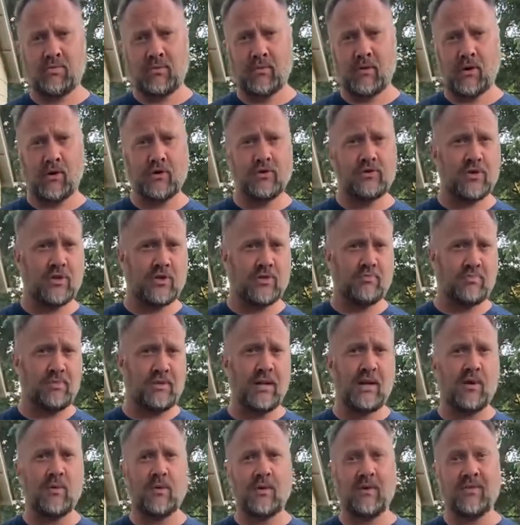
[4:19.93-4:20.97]
or just
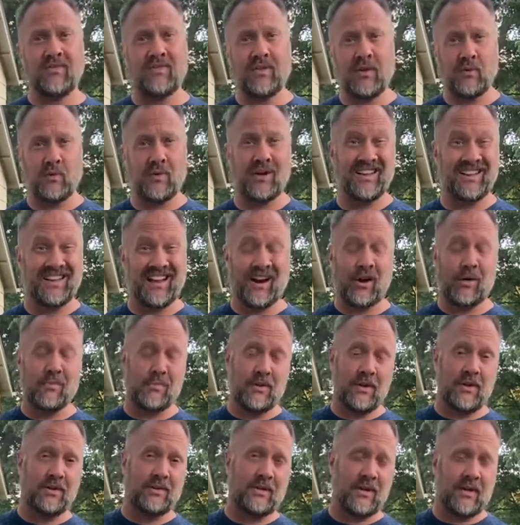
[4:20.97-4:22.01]
plink with, than what our
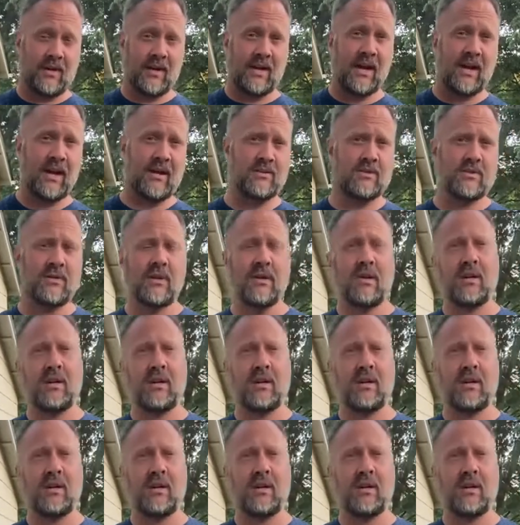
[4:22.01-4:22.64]
military guys